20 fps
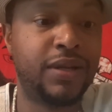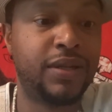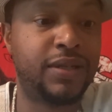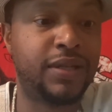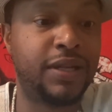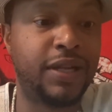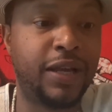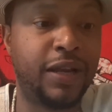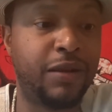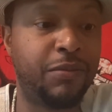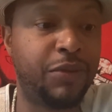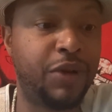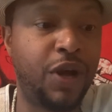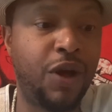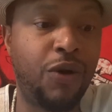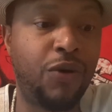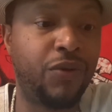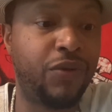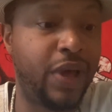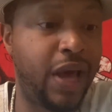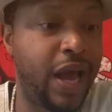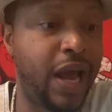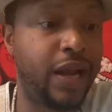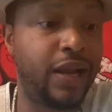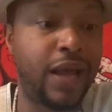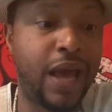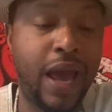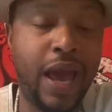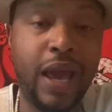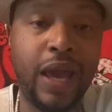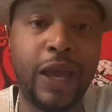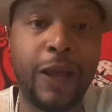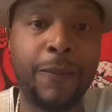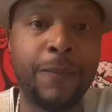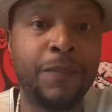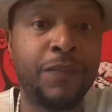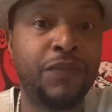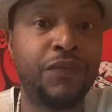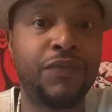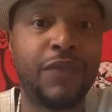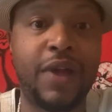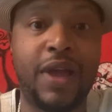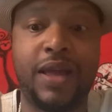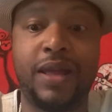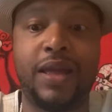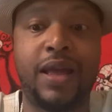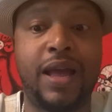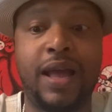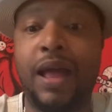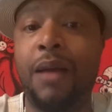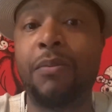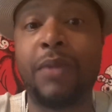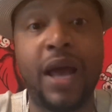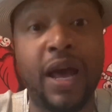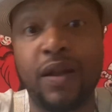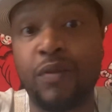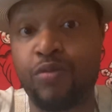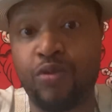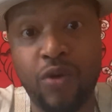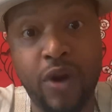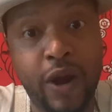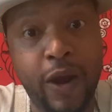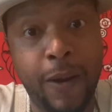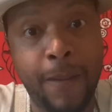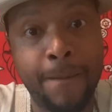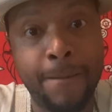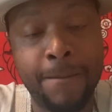to let them know that, hey, I'm not a prey.